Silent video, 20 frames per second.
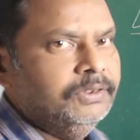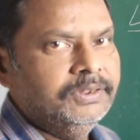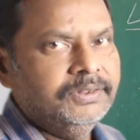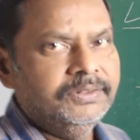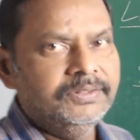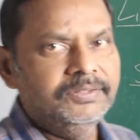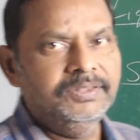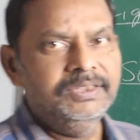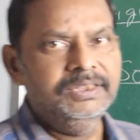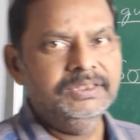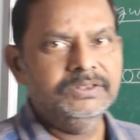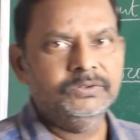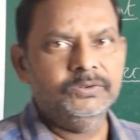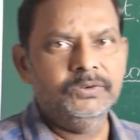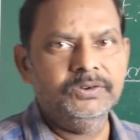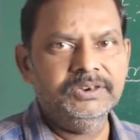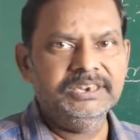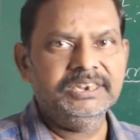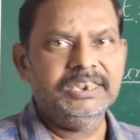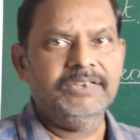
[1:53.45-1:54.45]
These
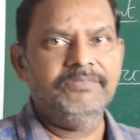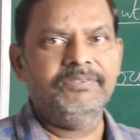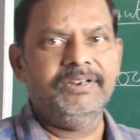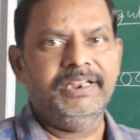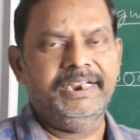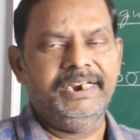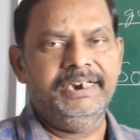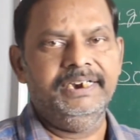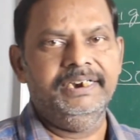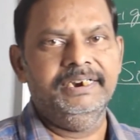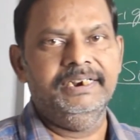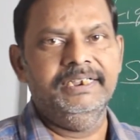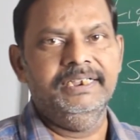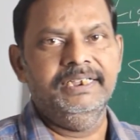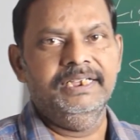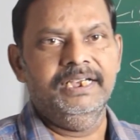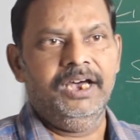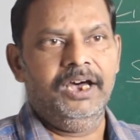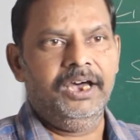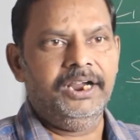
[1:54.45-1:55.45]
sources of light
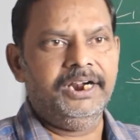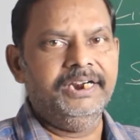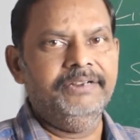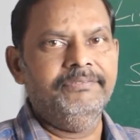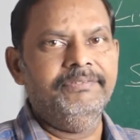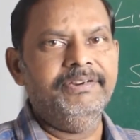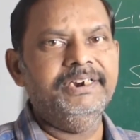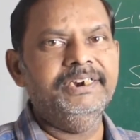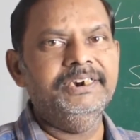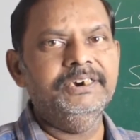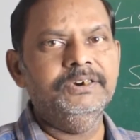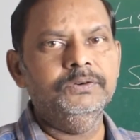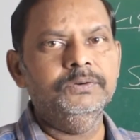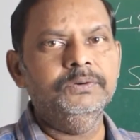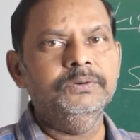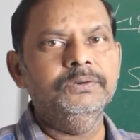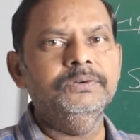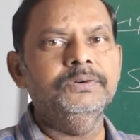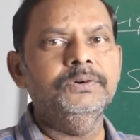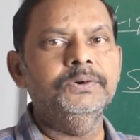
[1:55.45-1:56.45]
are divided into
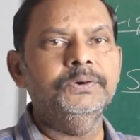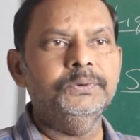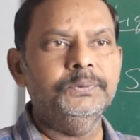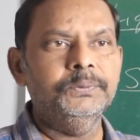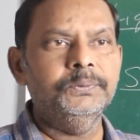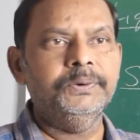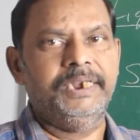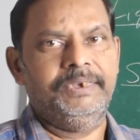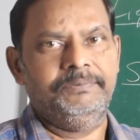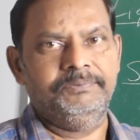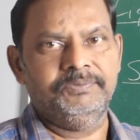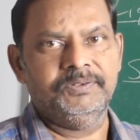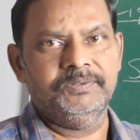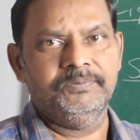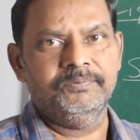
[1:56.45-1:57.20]
two types.